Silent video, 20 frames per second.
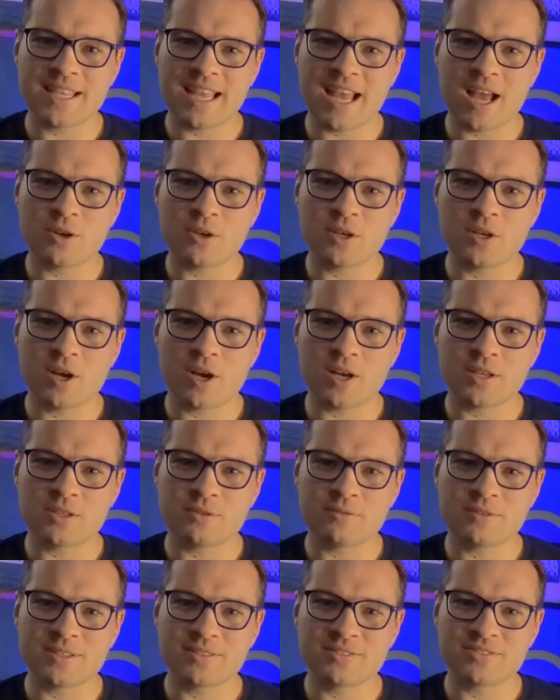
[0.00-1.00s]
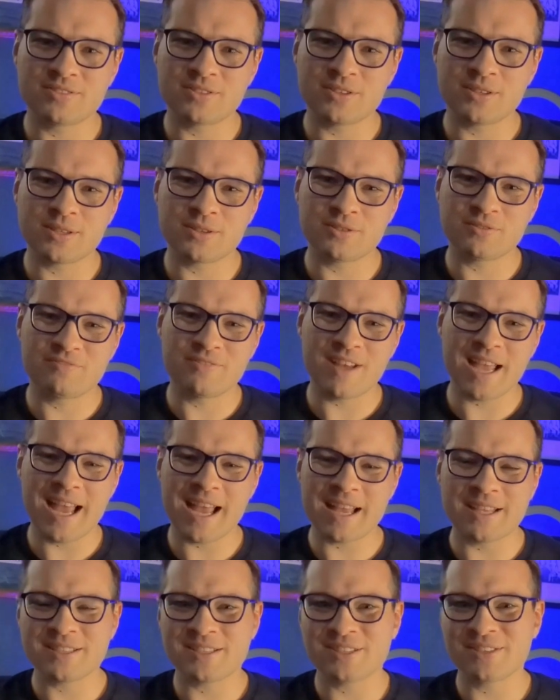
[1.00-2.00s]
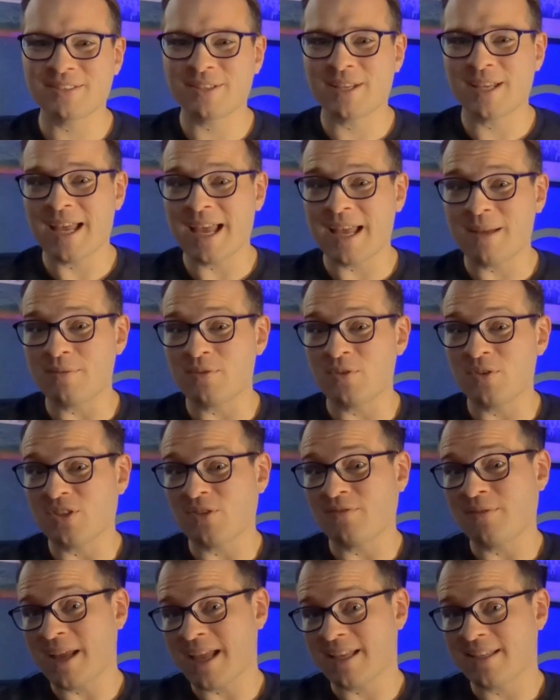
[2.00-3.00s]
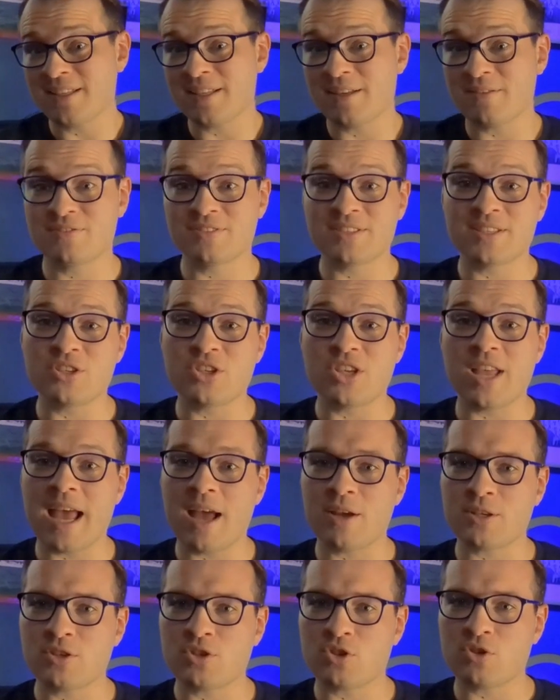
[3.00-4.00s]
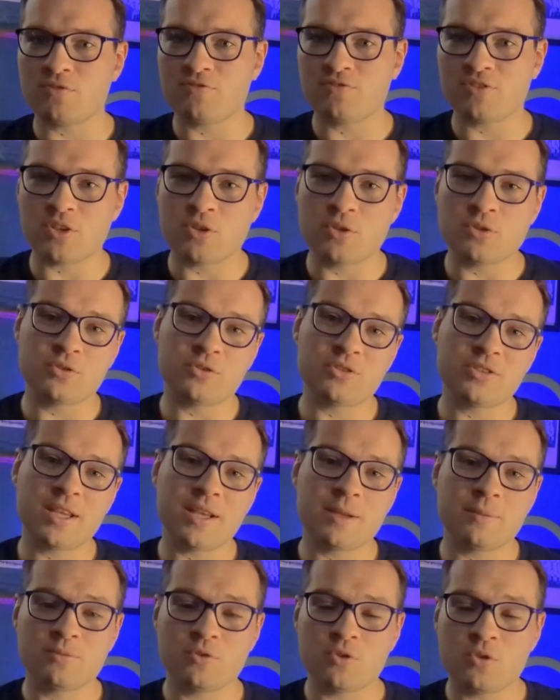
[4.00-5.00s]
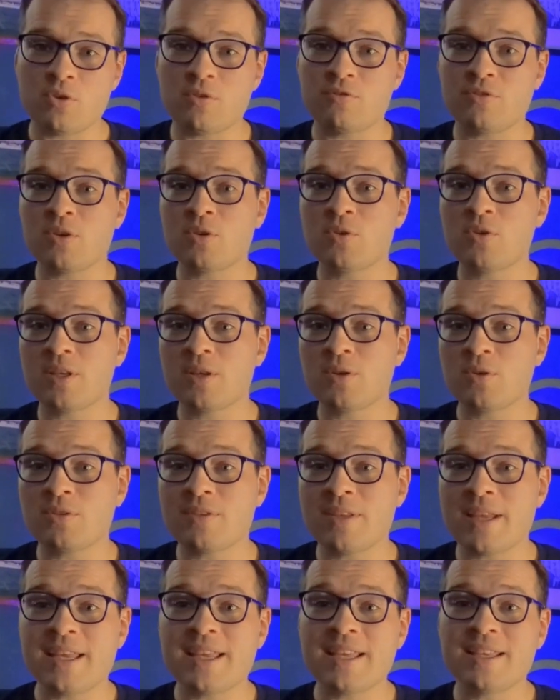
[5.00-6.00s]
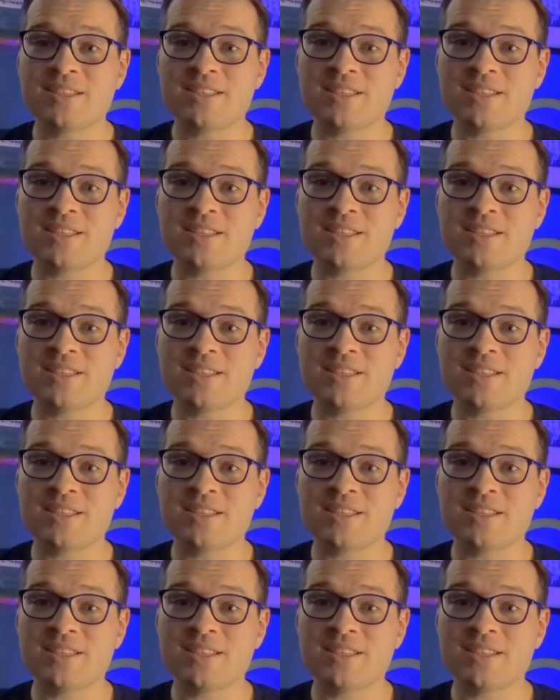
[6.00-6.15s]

counter arguments, facts, and perspectives that challenge your views and improve your critical thinking